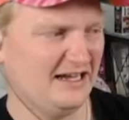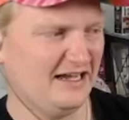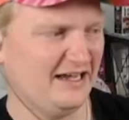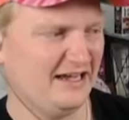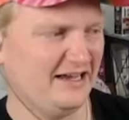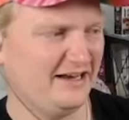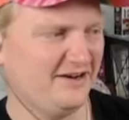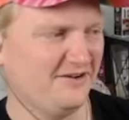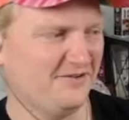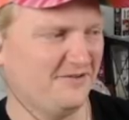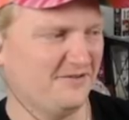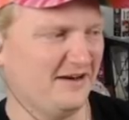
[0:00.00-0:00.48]
I
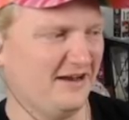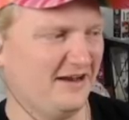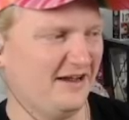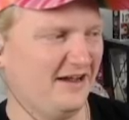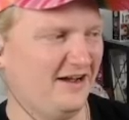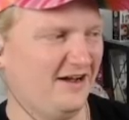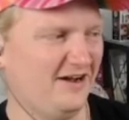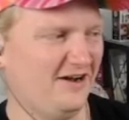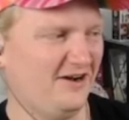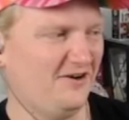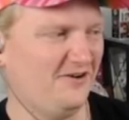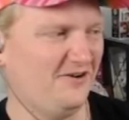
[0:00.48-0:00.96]
don't
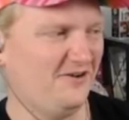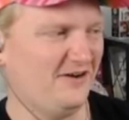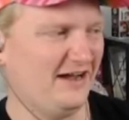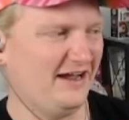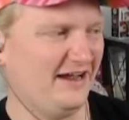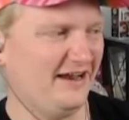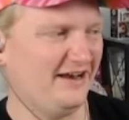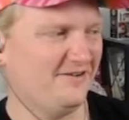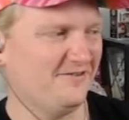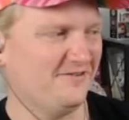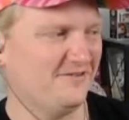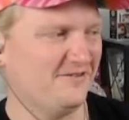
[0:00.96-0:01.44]

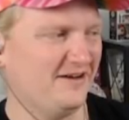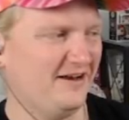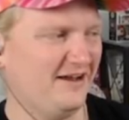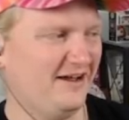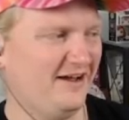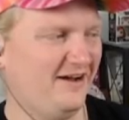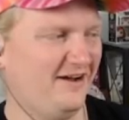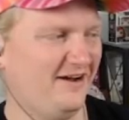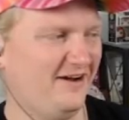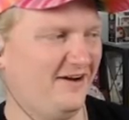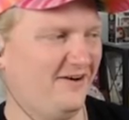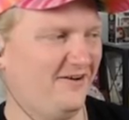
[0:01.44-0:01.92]

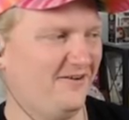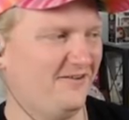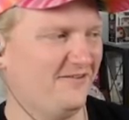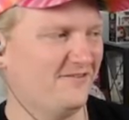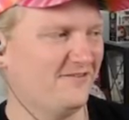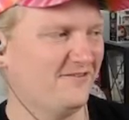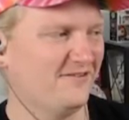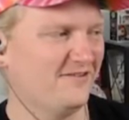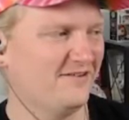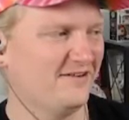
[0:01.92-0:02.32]
know.